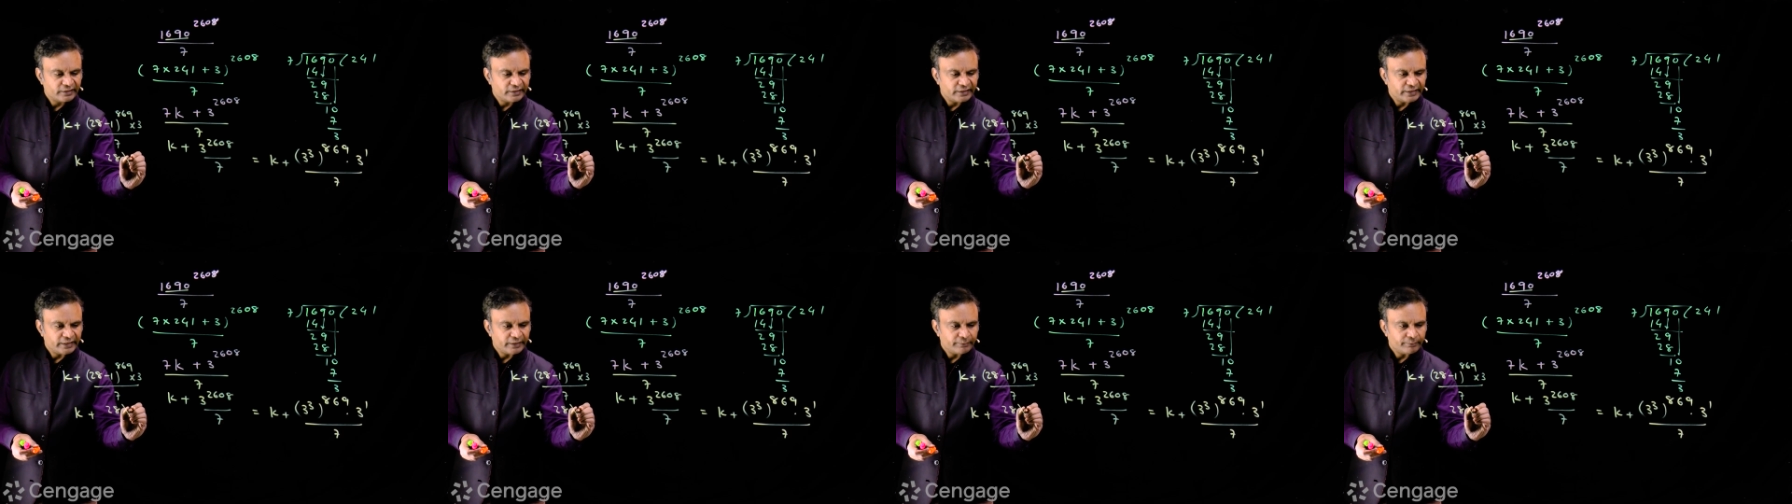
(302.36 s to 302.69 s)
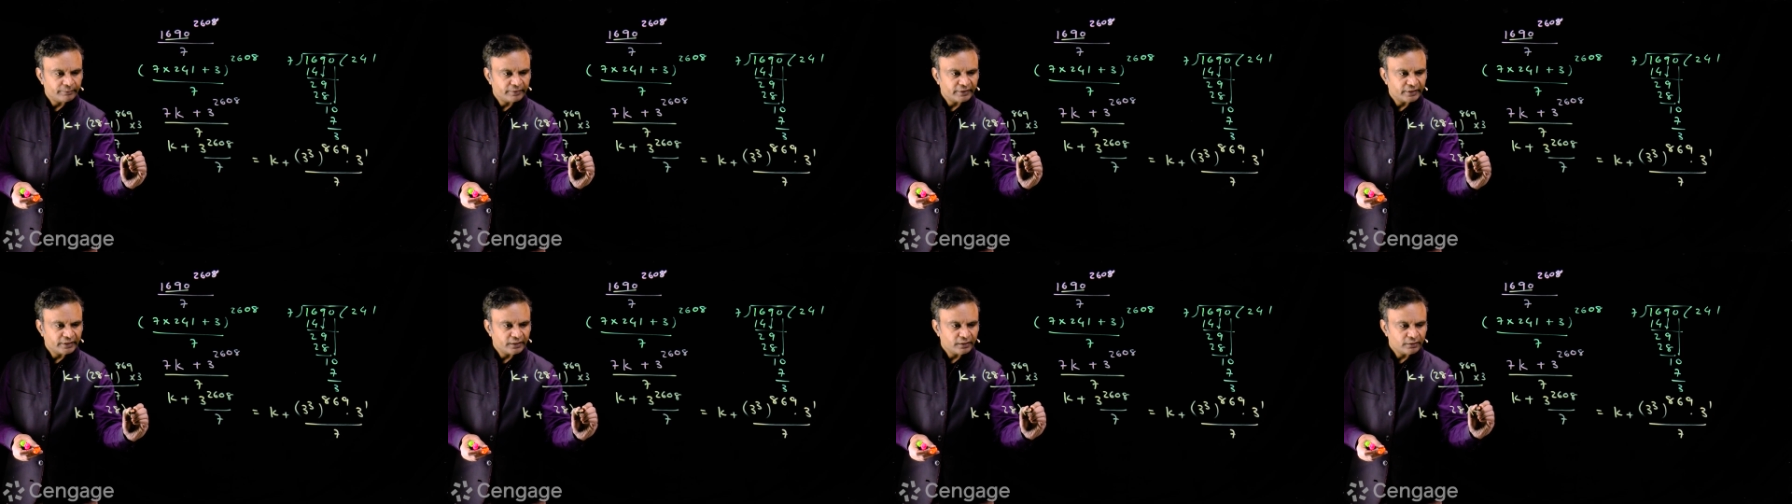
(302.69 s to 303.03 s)

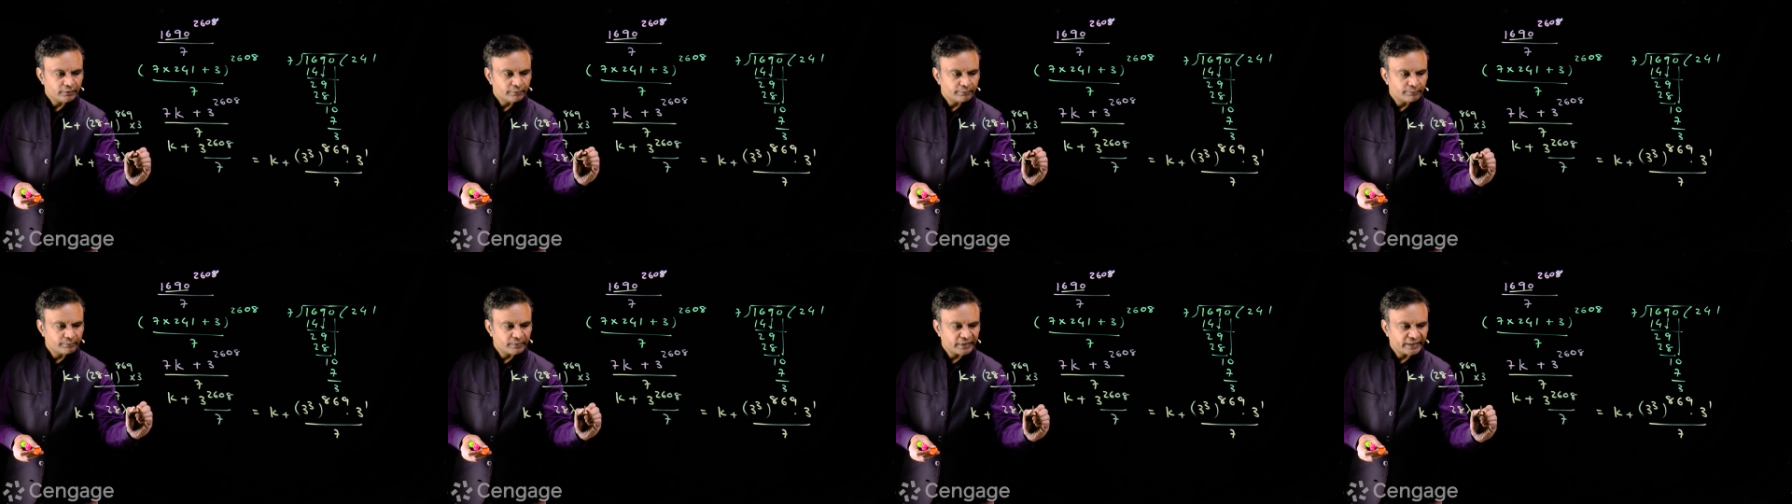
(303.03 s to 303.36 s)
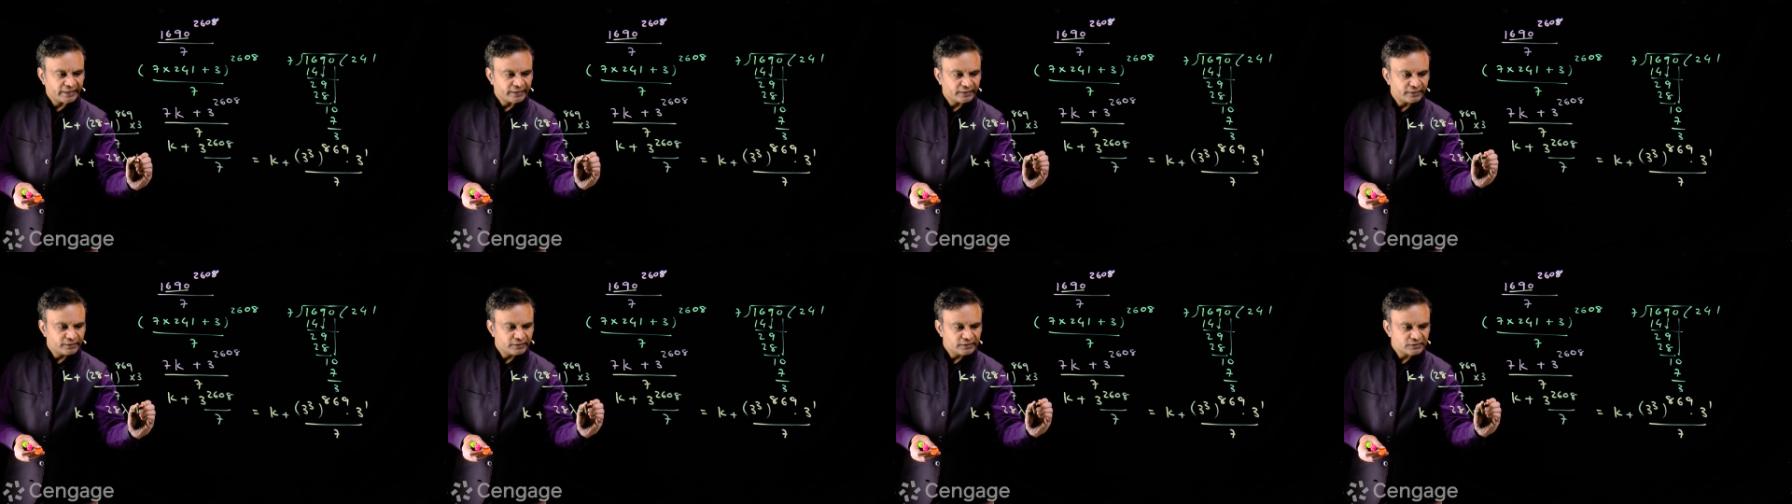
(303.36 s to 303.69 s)
lambda
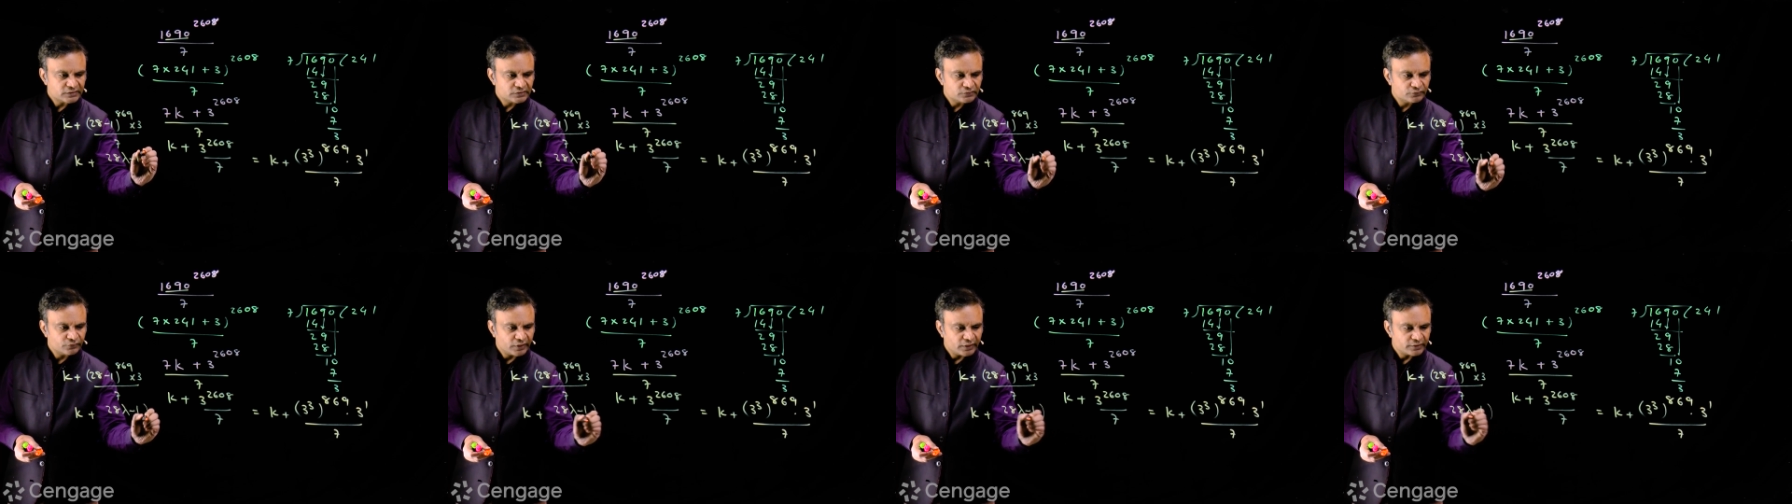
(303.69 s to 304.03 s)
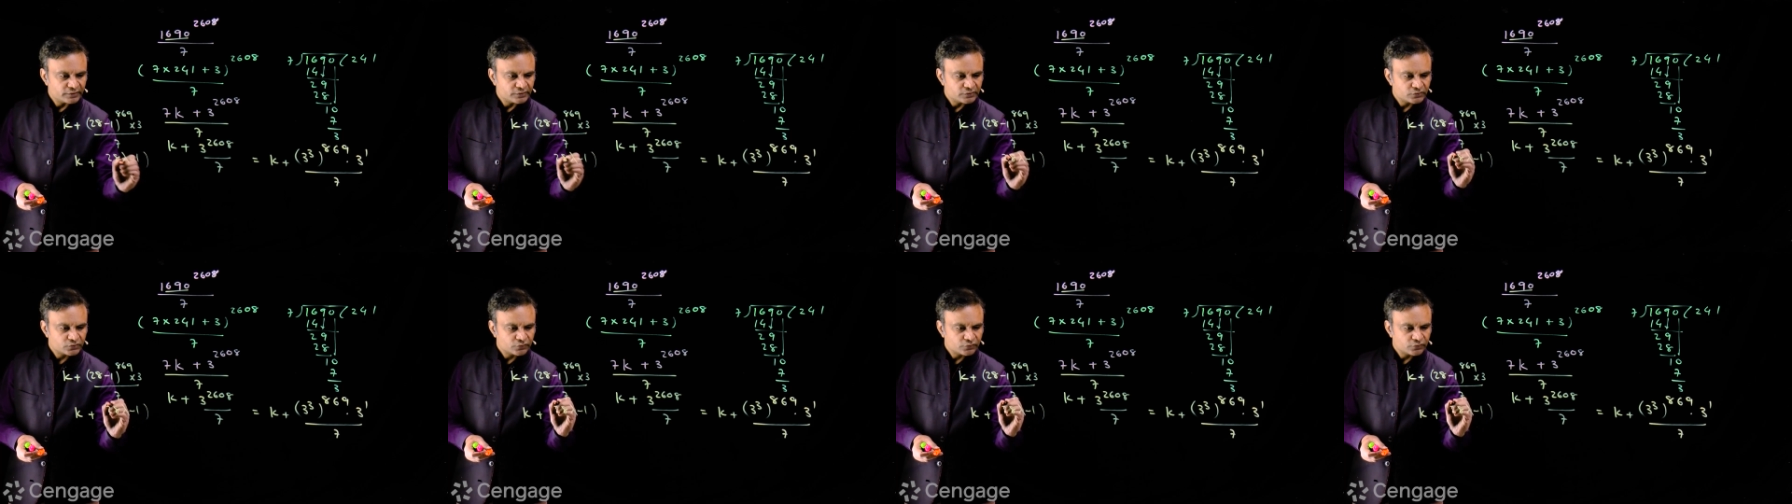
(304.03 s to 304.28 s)
minus 1.